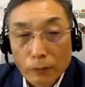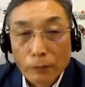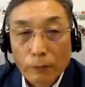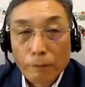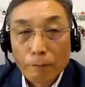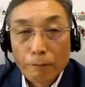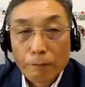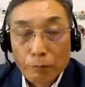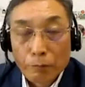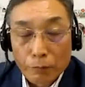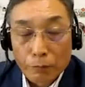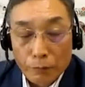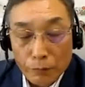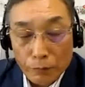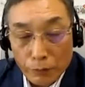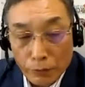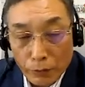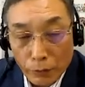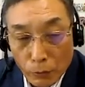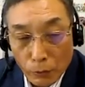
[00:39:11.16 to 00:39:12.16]
Now,
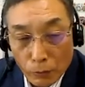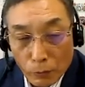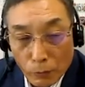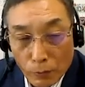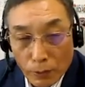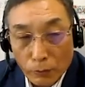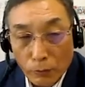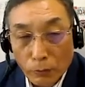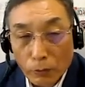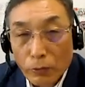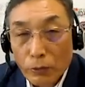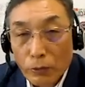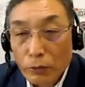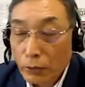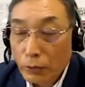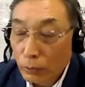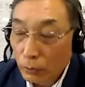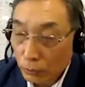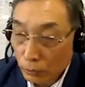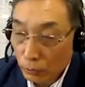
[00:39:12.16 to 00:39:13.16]

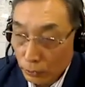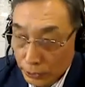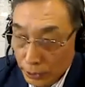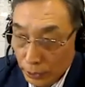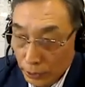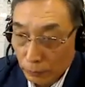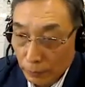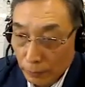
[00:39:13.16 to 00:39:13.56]
I have